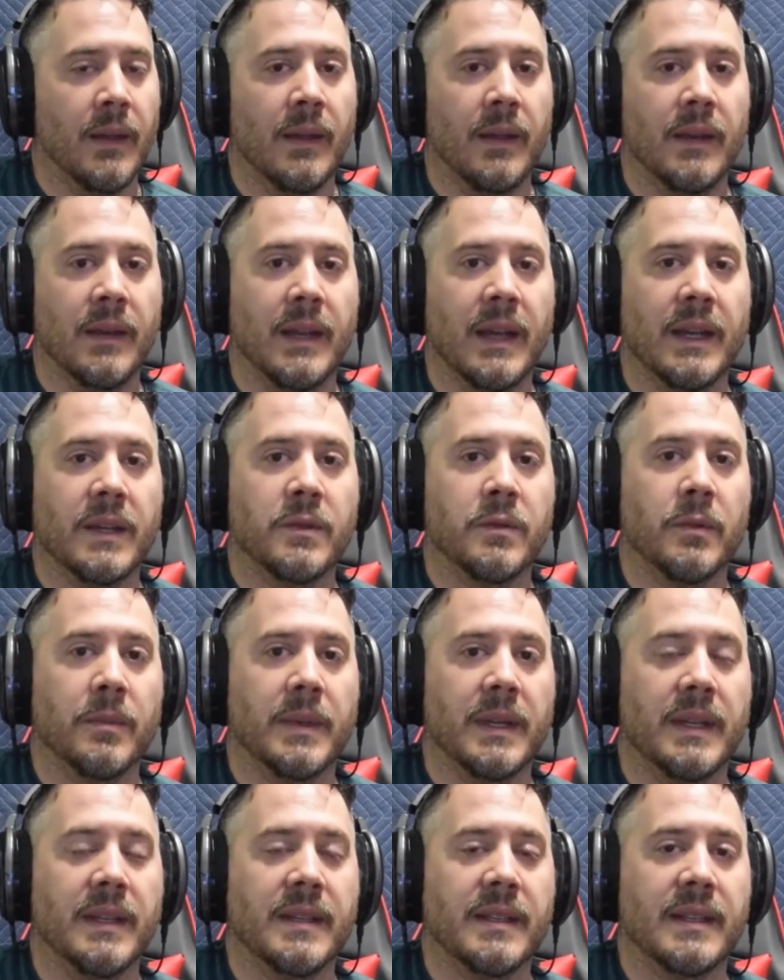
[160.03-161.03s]
Next will
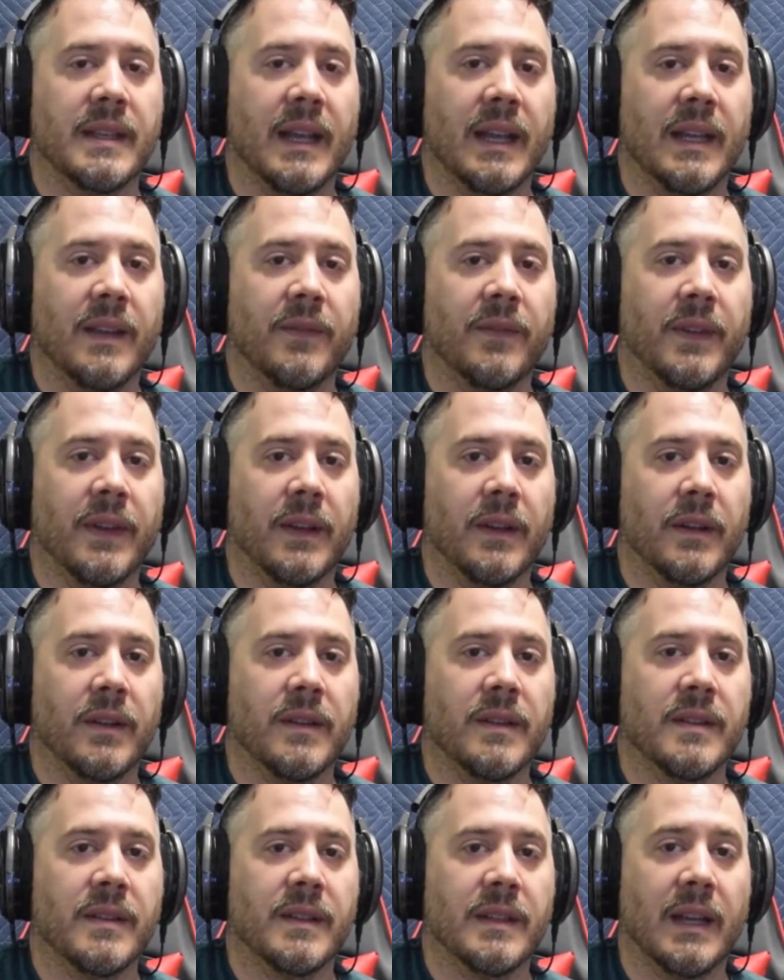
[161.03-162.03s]
be 2nd finger,
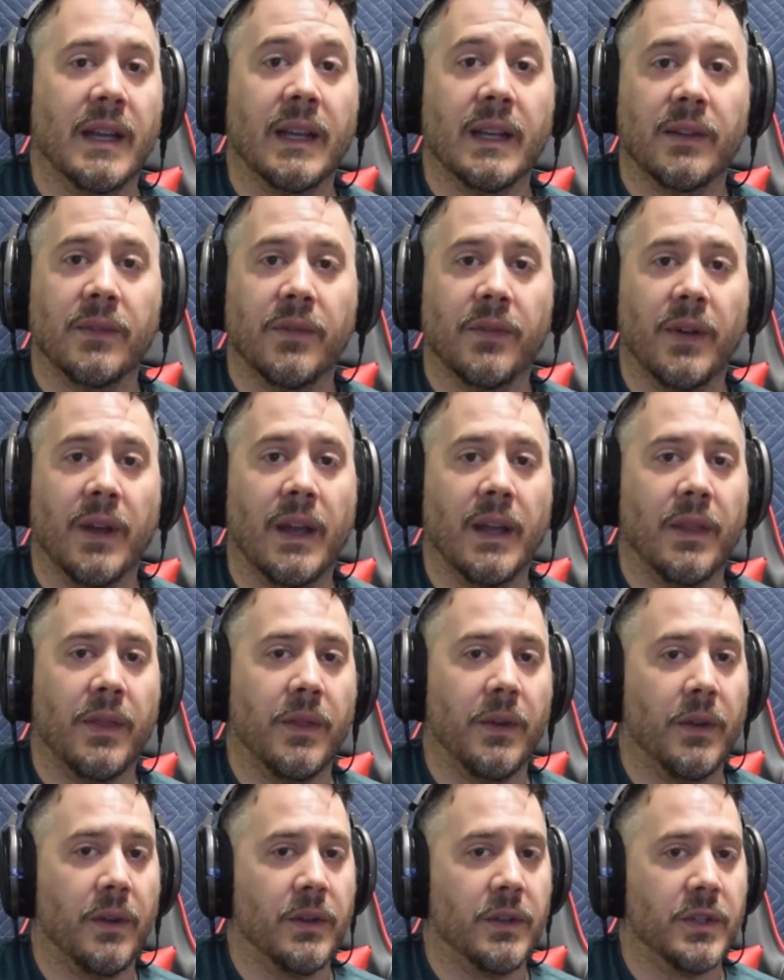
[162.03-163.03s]
2nd fret,
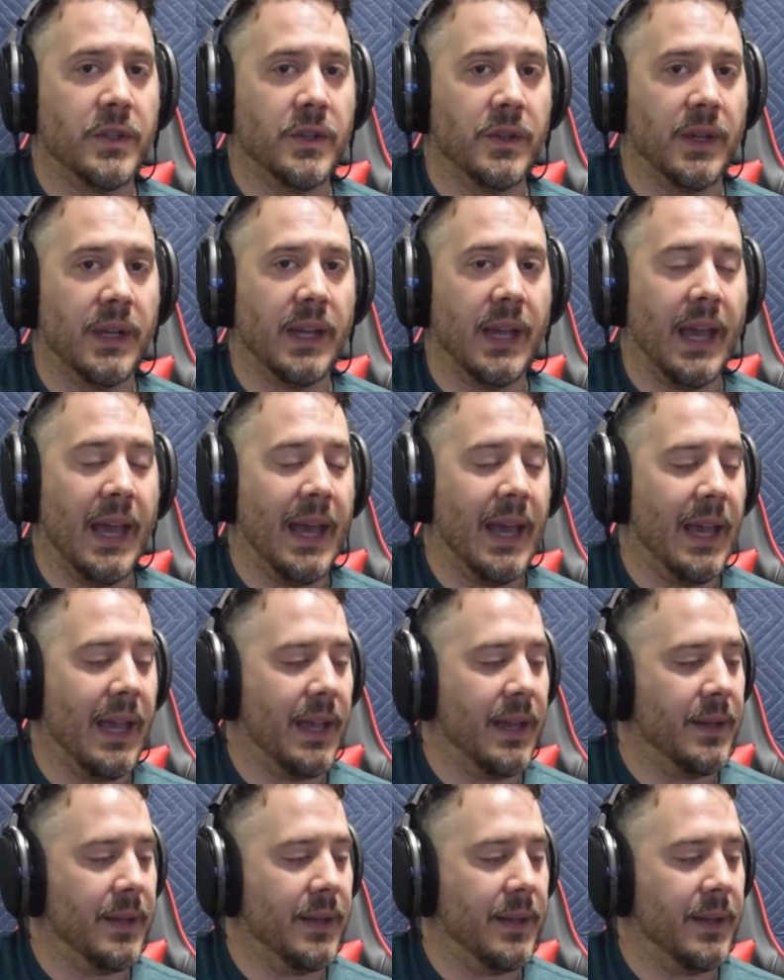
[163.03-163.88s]
3rd string, A.